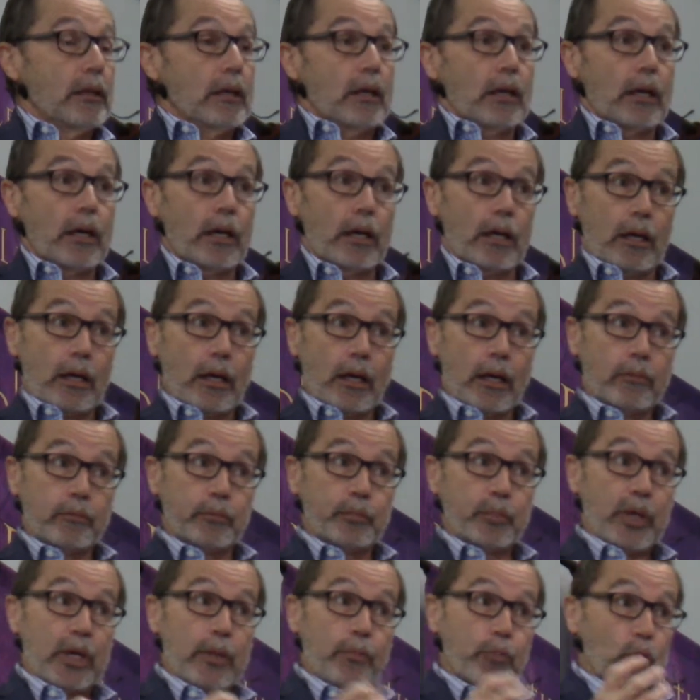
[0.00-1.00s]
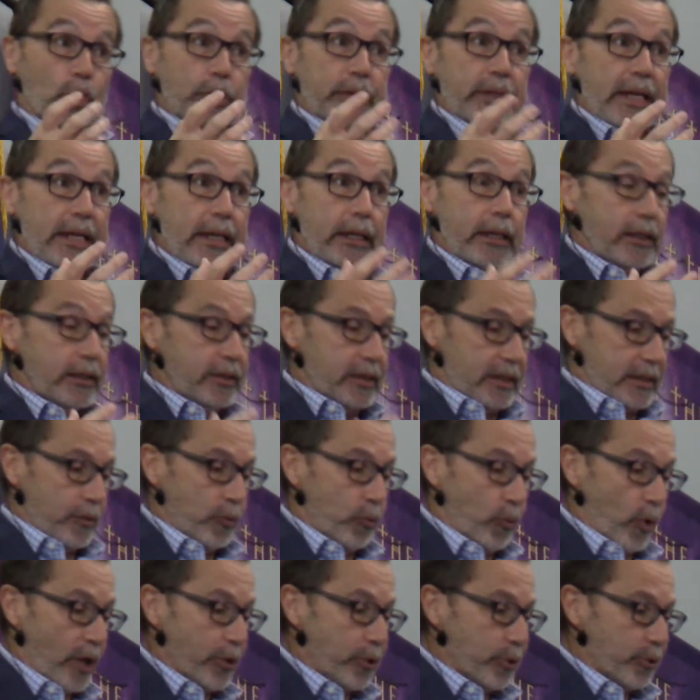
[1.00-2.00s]
And, and, people need
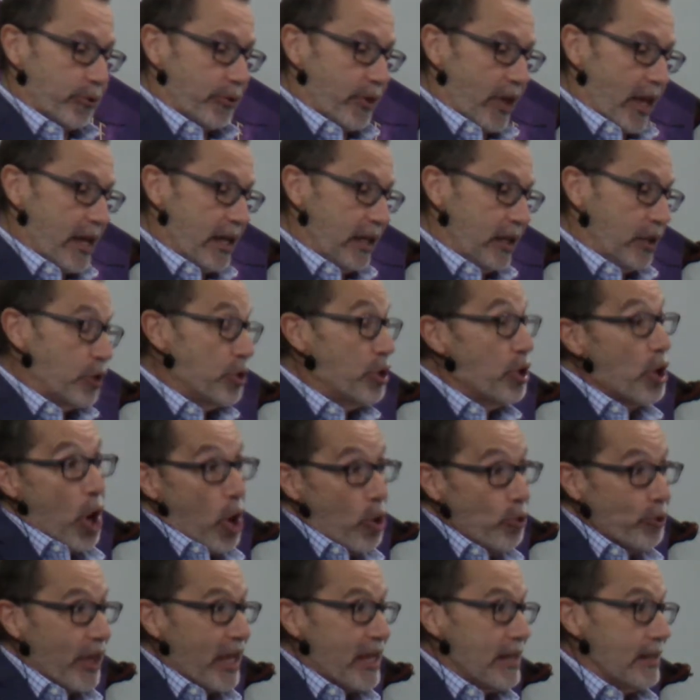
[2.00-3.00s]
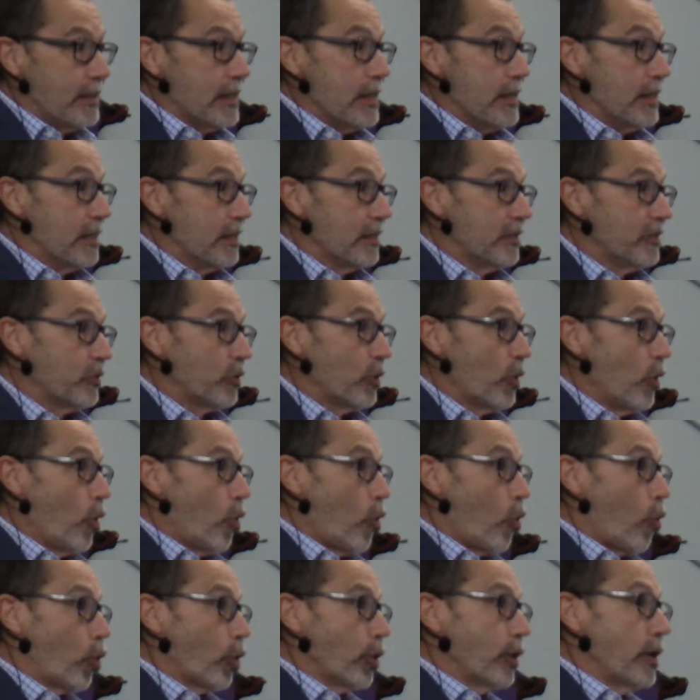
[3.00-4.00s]
it whether they know they need it
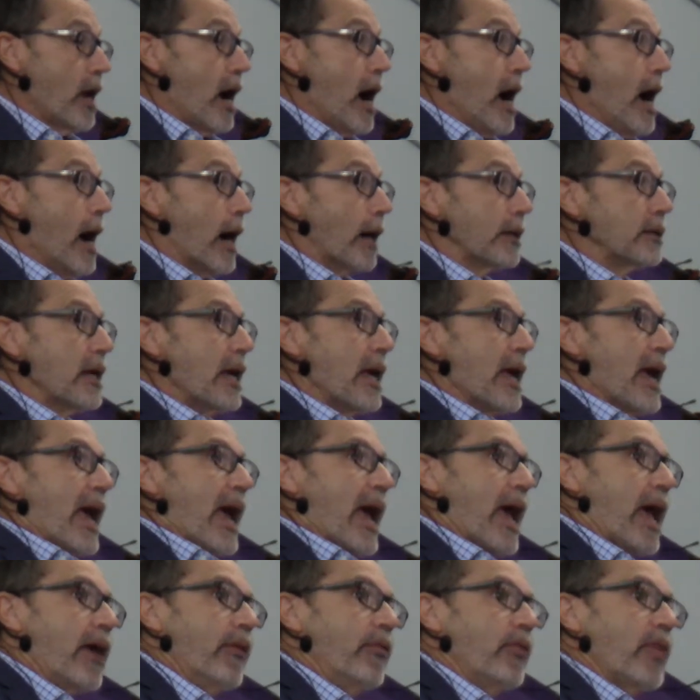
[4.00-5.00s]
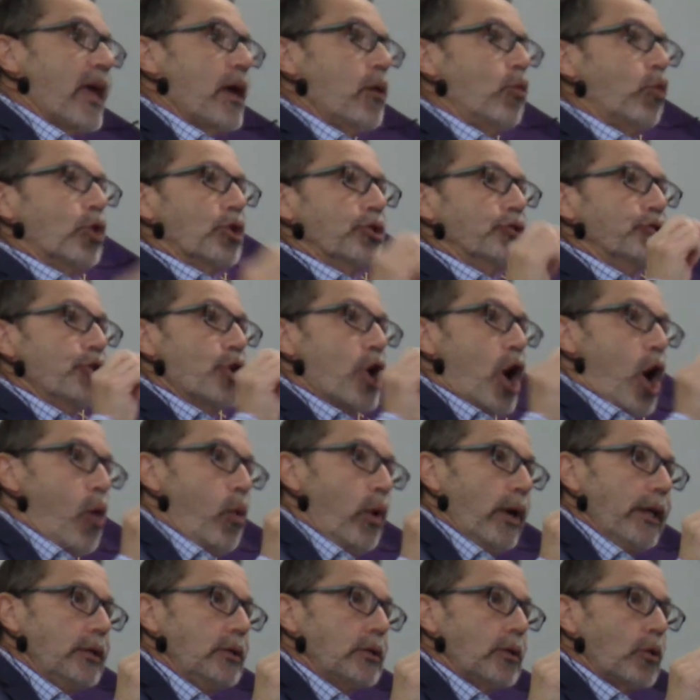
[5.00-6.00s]
or not. And they will
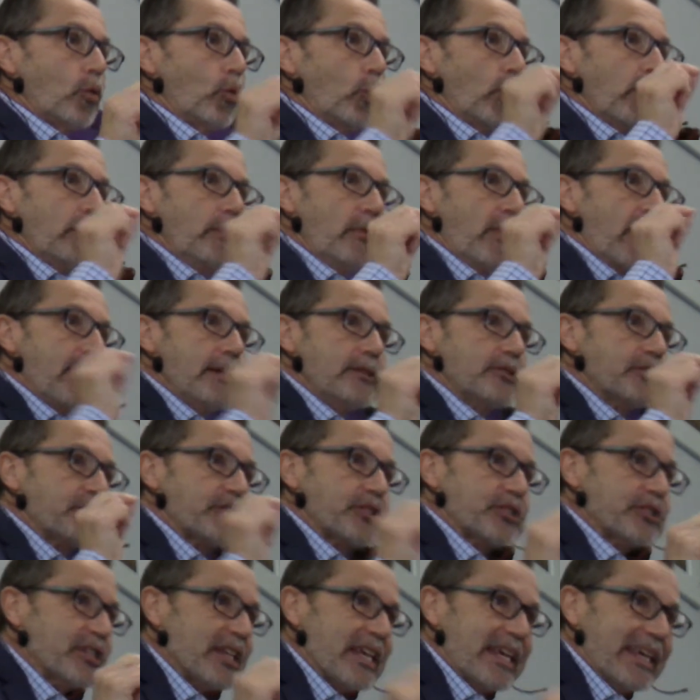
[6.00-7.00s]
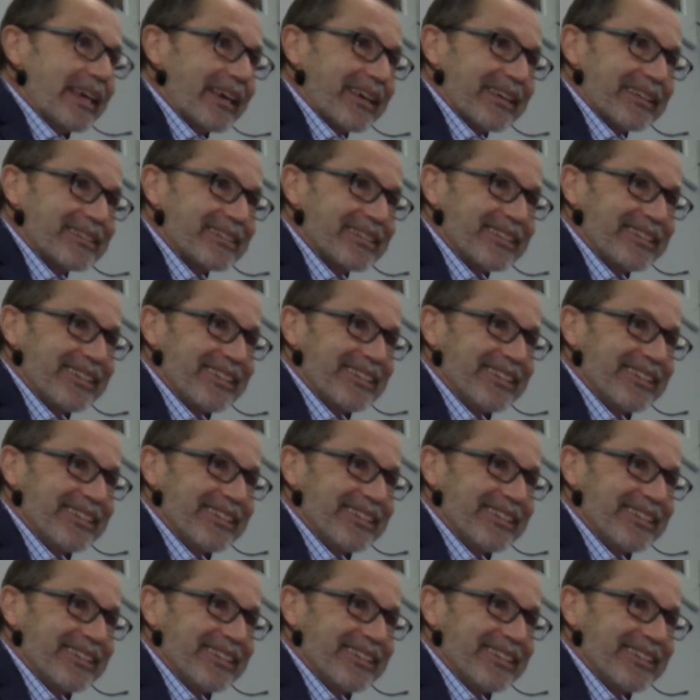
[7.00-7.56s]
know it when they see it.